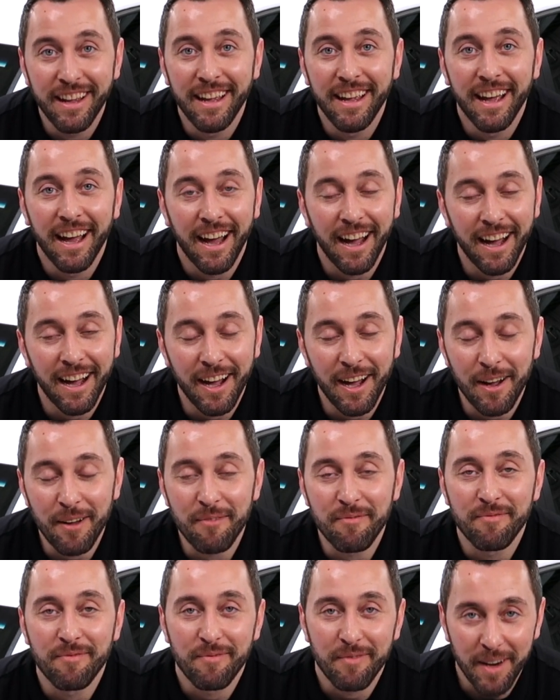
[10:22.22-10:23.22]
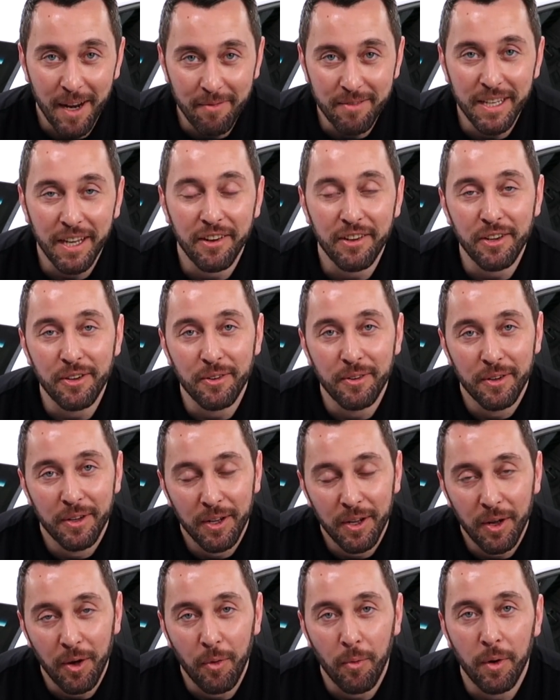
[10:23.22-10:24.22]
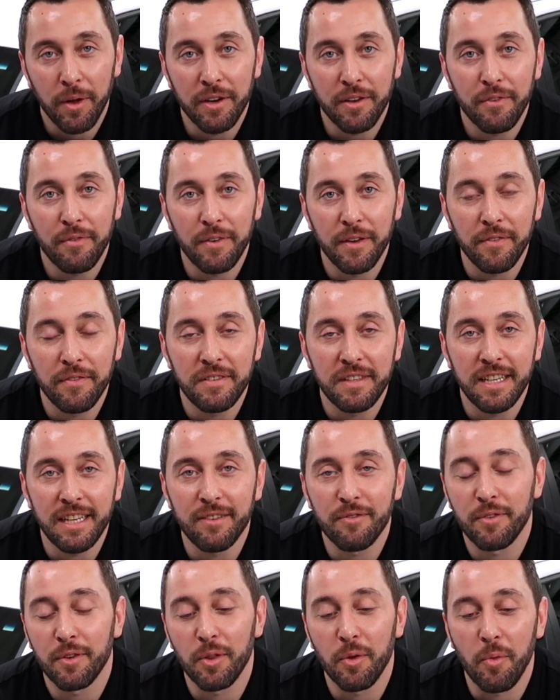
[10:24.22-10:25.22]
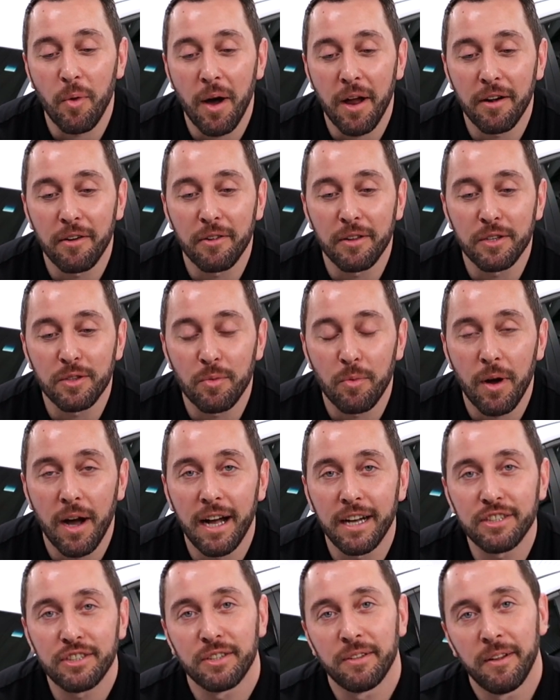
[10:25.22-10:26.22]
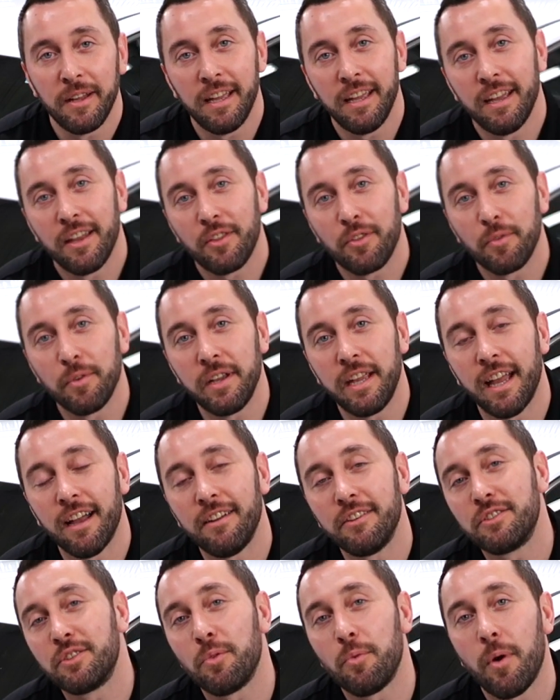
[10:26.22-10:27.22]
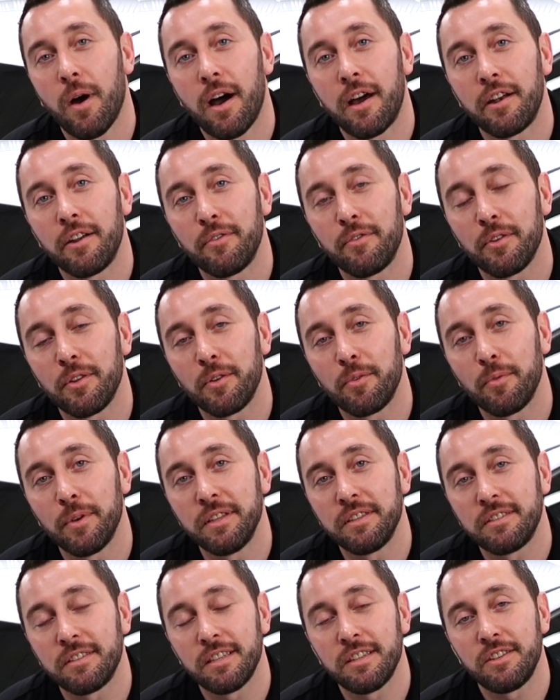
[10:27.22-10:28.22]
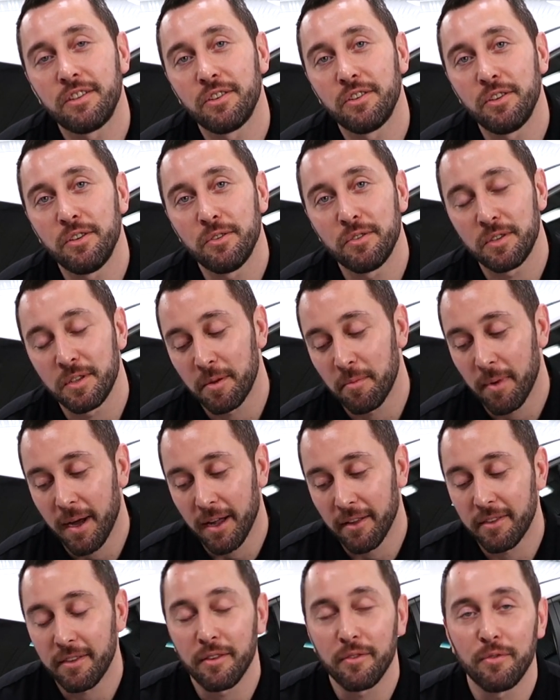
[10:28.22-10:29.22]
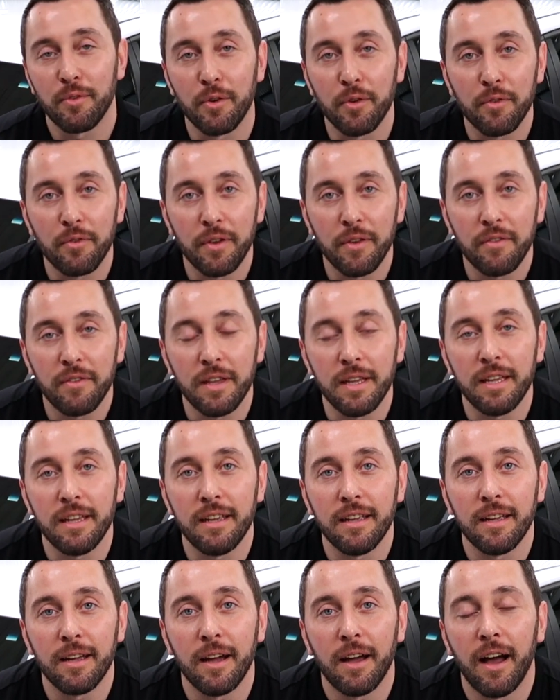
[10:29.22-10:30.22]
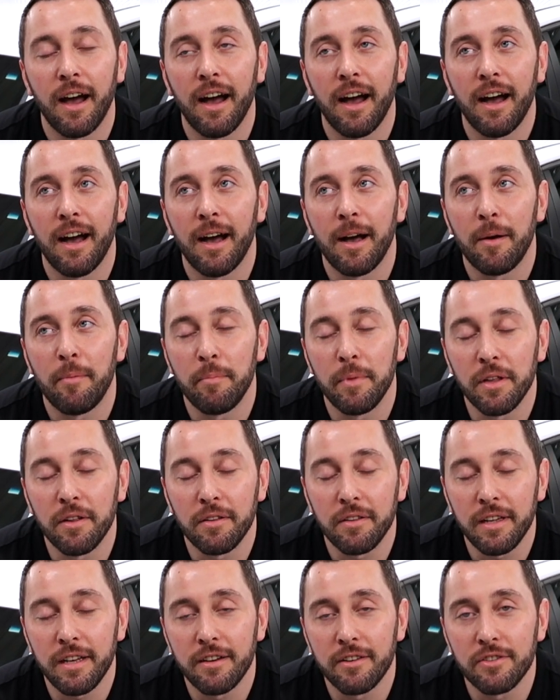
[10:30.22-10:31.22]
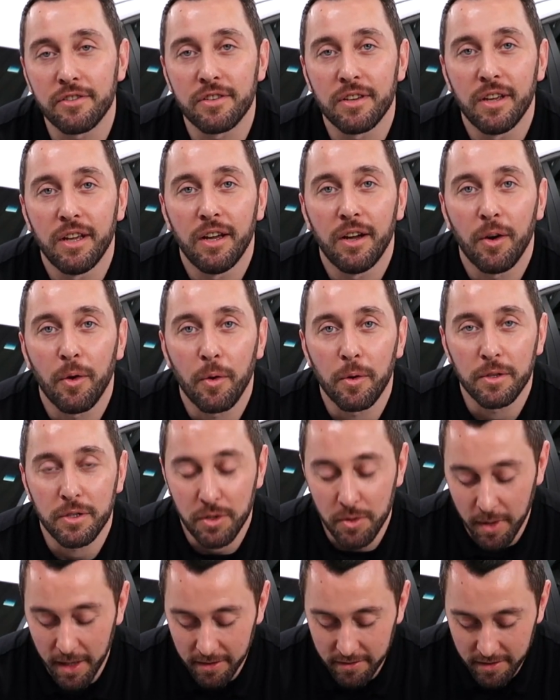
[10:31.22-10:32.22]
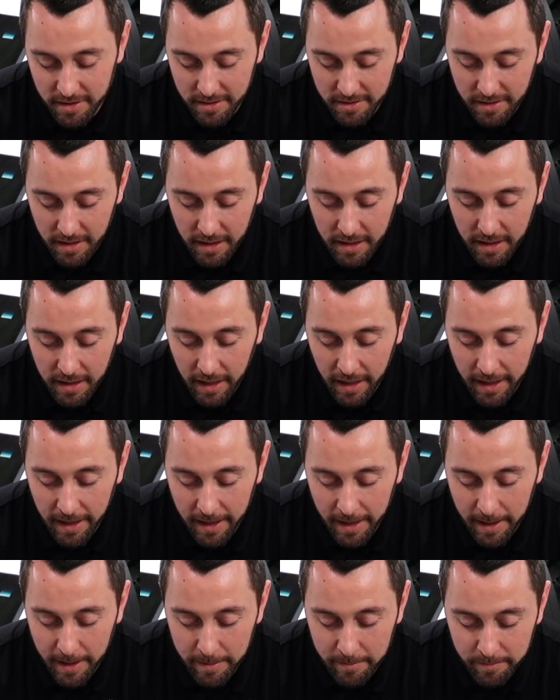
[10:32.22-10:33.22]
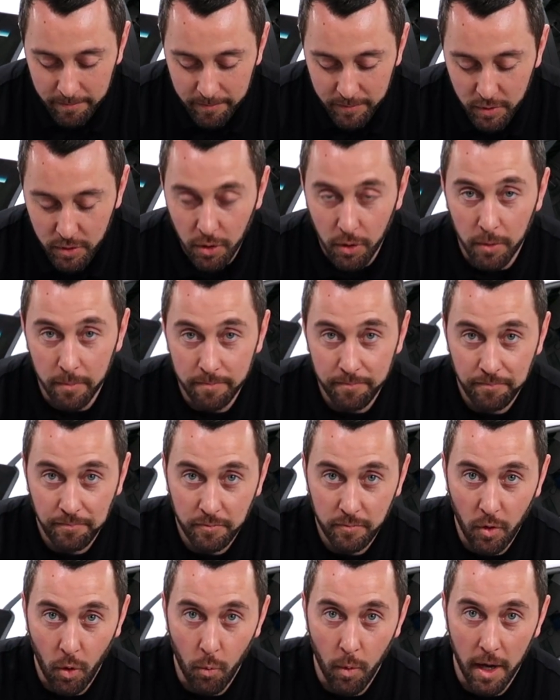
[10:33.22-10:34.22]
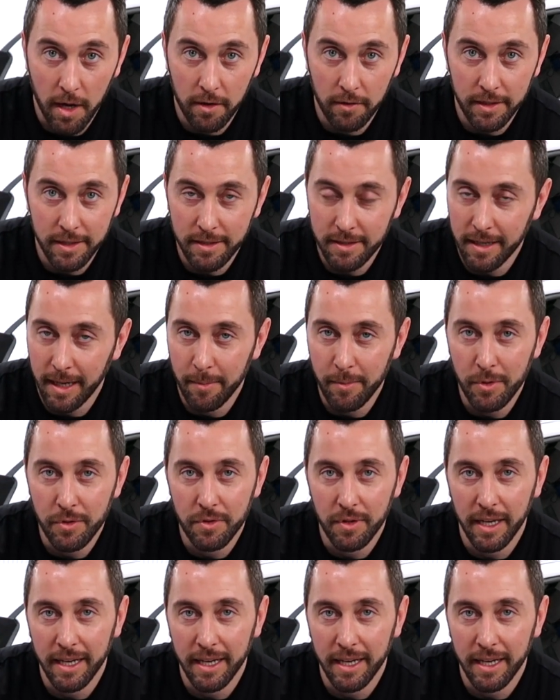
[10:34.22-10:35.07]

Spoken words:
but I'm telling you, 1 to 15 for the waterless wash, 3 gallons of water for the rinseless. You're using about the full 50 milliliters or 2 ounces. So waterless, I'm using like a